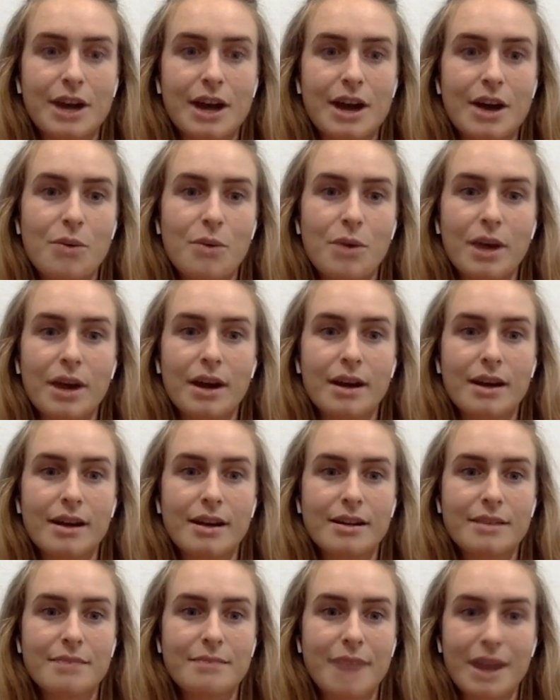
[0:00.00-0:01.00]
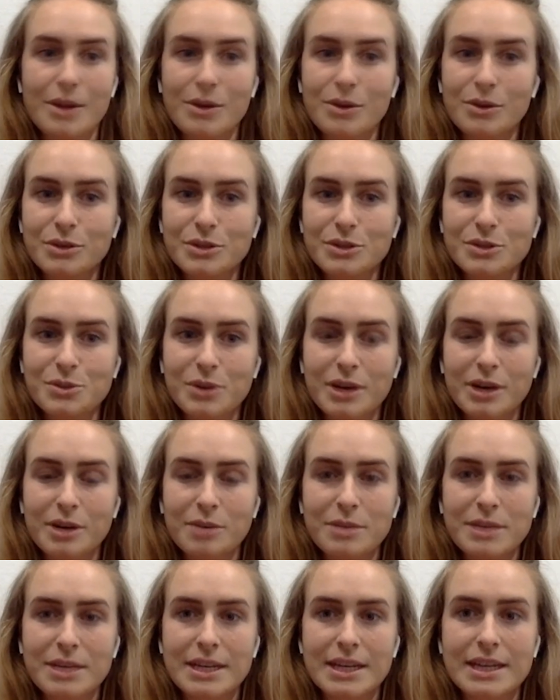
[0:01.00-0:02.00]
figure out where my holes
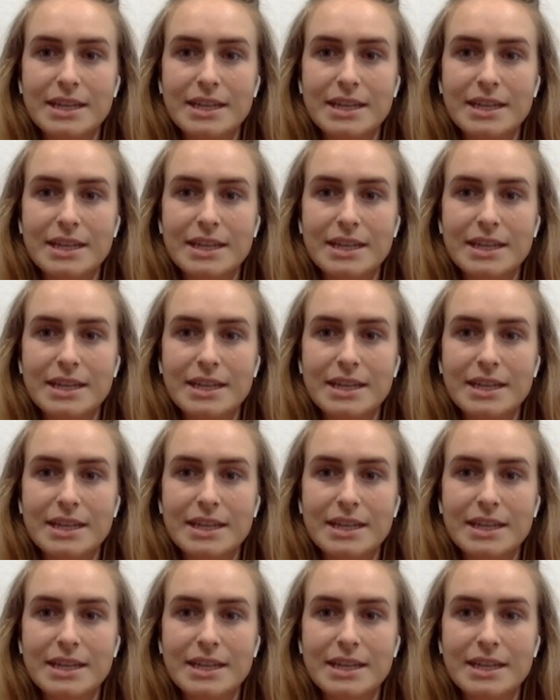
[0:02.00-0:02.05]
were,